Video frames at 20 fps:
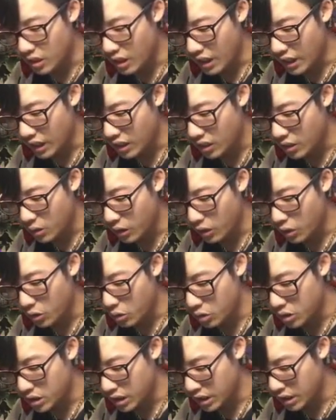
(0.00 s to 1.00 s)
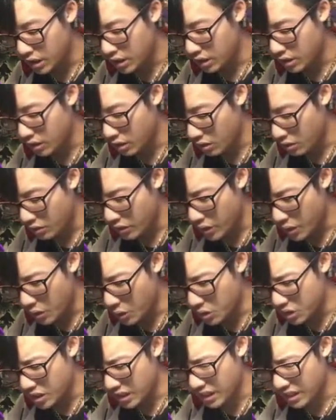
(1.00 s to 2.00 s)
they actually credit who's the
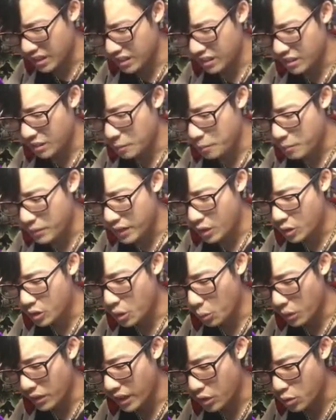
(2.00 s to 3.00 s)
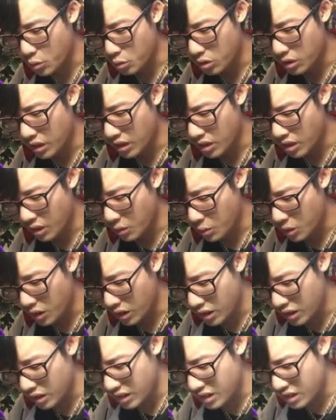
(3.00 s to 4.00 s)
one that drew the
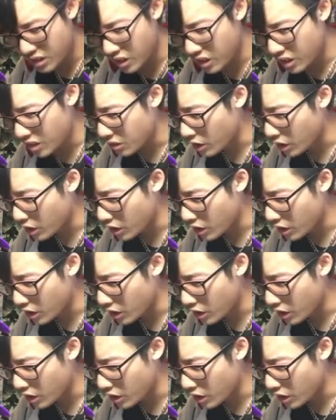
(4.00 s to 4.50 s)
artwork on this card?